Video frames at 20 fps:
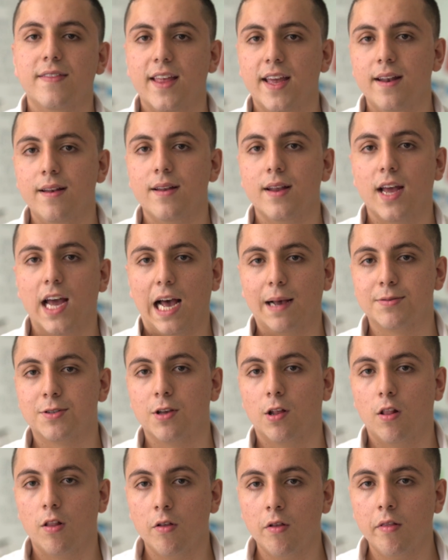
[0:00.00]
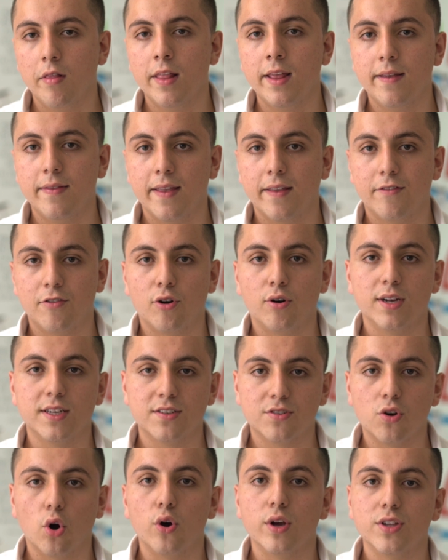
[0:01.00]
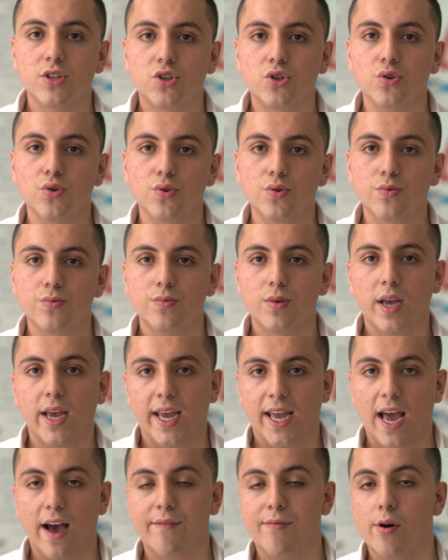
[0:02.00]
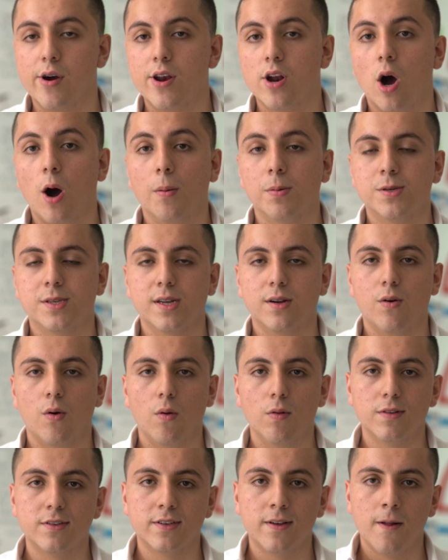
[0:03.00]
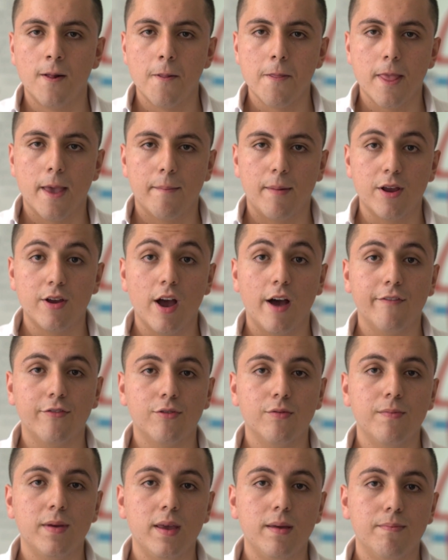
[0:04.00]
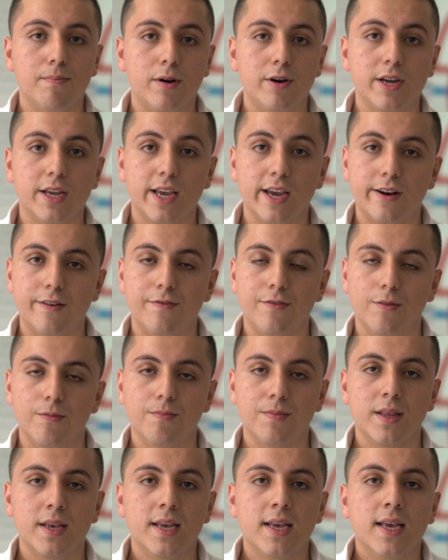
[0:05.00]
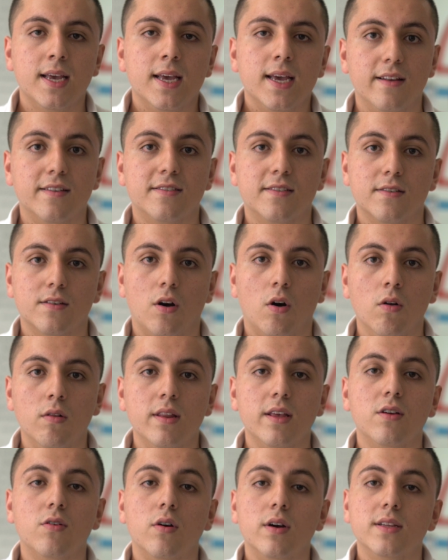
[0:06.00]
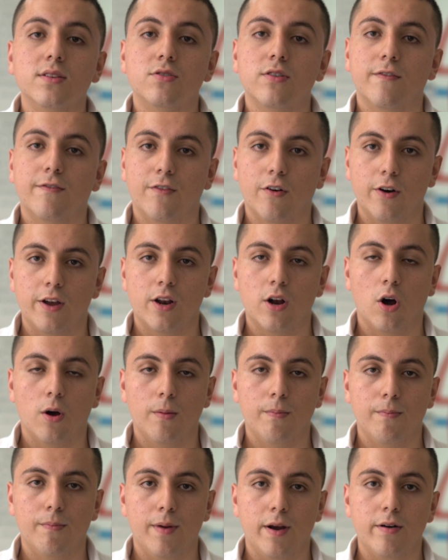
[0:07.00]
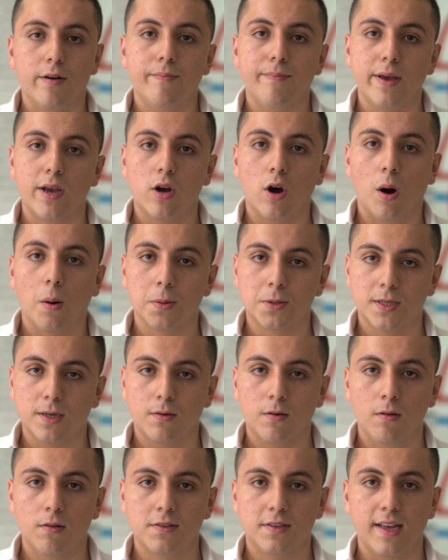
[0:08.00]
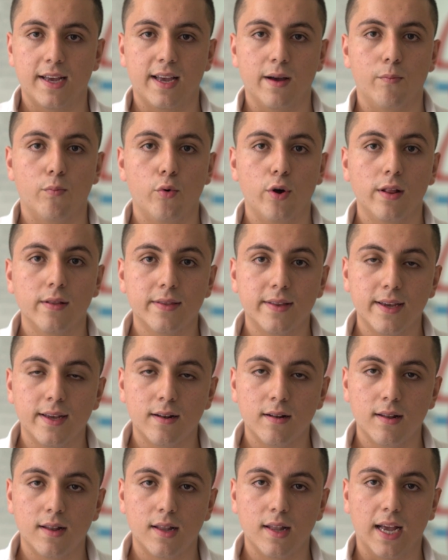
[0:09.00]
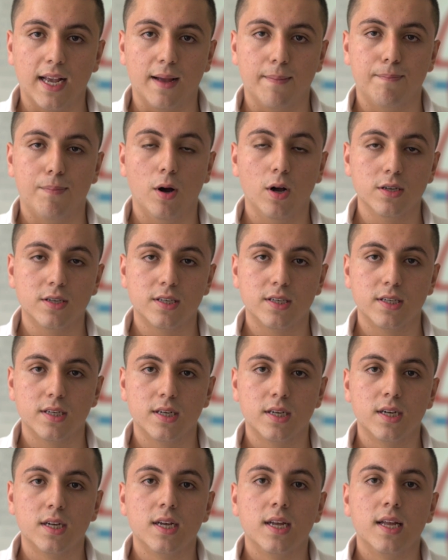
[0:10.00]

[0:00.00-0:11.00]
then absolutely the drone is going to avoid obstacles. But you have to be very careful. It is only going to avoid very big obstacles like a building, like a post,